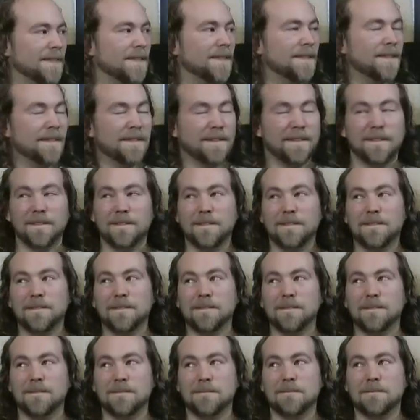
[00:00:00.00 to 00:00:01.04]

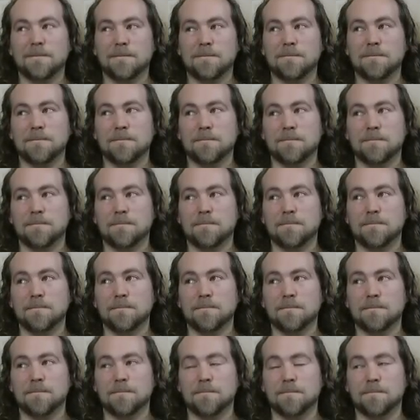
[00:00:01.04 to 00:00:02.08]

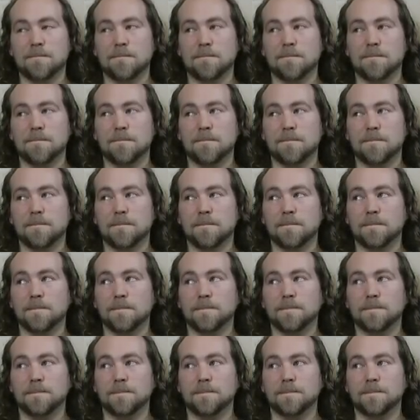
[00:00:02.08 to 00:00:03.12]

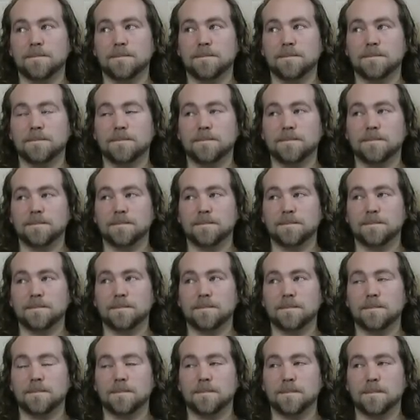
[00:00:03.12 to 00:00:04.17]

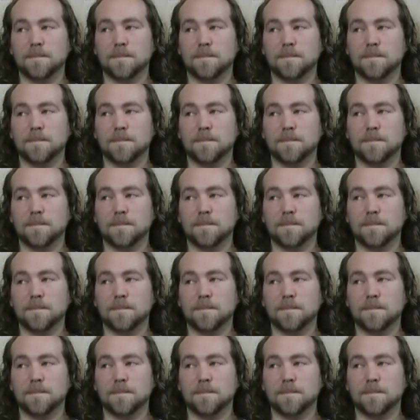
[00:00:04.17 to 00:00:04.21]
(silent)